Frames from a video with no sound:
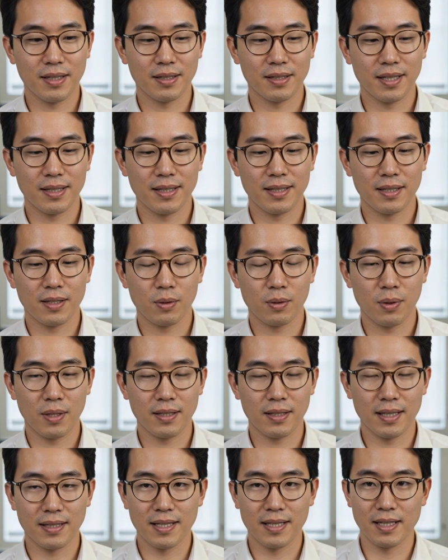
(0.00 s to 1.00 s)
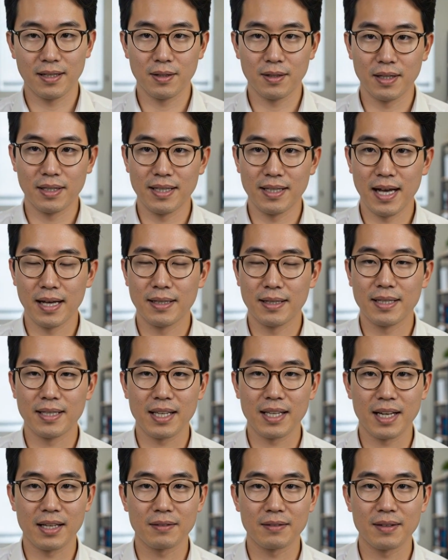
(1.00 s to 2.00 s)
I think stories like this are exactly the
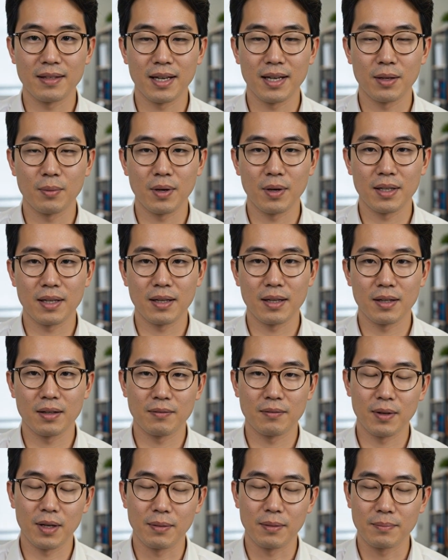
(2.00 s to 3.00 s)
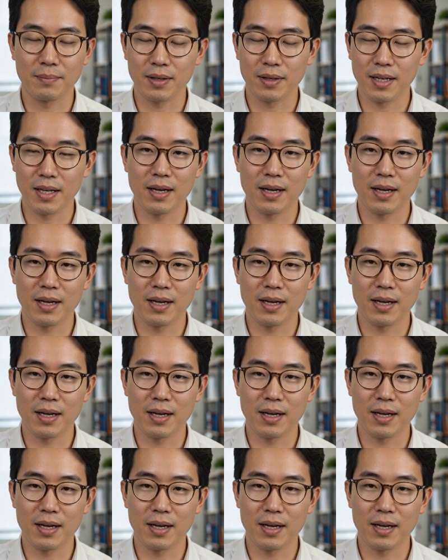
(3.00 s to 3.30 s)
kind of thing we're hearing from